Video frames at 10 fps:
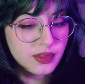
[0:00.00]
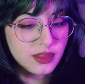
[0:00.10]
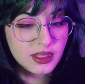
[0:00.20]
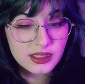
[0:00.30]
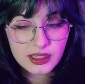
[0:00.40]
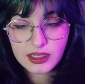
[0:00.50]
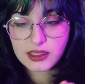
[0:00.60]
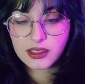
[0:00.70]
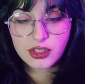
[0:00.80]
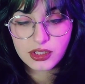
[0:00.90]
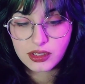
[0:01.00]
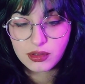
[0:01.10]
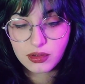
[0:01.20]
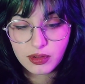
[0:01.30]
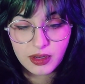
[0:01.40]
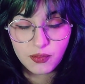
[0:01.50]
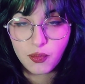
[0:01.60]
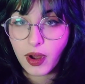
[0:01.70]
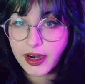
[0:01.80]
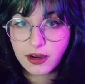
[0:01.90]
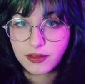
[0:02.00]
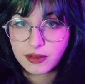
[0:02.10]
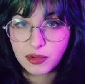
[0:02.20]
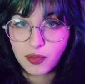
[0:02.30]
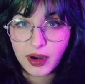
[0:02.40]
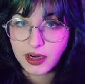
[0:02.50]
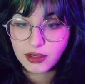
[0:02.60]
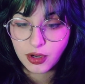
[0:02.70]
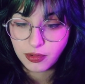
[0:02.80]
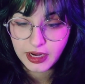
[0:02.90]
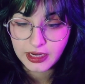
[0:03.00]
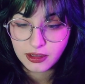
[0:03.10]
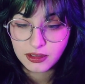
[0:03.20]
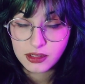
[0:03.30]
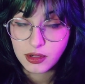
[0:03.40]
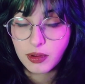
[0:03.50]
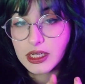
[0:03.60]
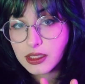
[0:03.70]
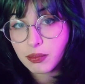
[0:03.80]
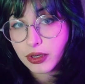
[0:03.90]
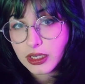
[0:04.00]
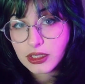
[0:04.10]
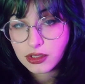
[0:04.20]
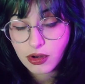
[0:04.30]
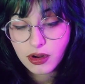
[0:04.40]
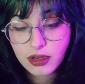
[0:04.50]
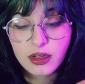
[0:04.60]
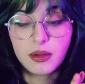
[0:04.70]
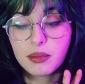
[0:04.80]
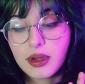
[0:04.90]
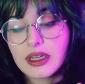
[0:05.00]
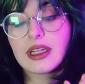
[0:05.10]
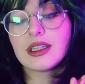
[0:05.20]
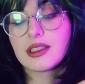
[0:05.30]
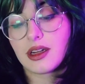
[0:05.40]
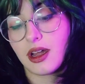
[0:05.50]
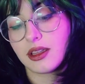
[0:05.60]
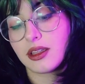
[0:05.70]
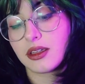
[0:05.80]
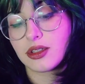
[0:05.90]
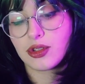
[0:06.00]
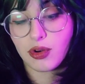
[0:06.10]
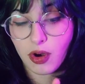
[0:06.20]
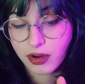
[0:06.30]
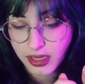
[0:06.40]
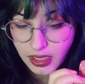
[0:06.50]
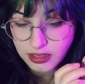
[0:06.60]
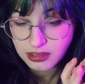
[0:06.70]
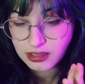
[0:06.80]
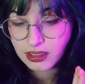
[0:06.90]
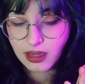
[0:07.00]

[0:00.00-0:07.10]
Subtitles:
This is just like wire from a wire coat hanger, so it's pretty strong, but it's not the strongest.